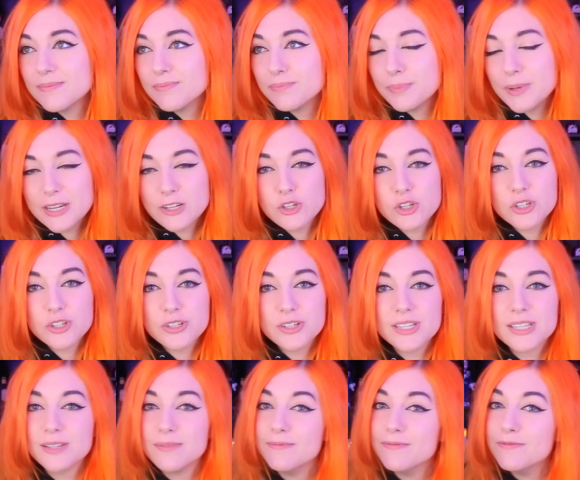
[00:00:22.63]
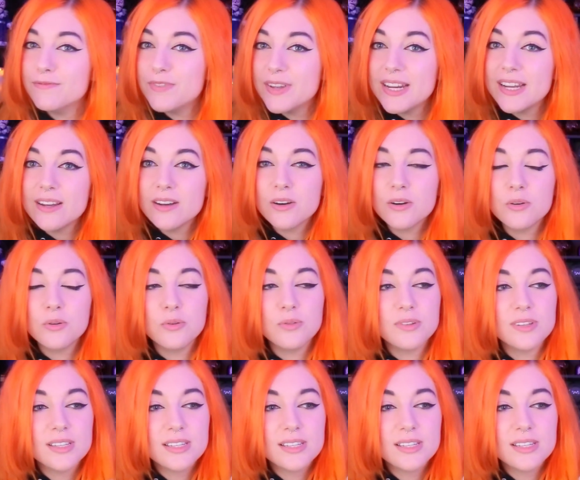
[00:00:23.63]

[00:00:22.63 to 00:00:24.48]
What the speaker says: pictures, some videos.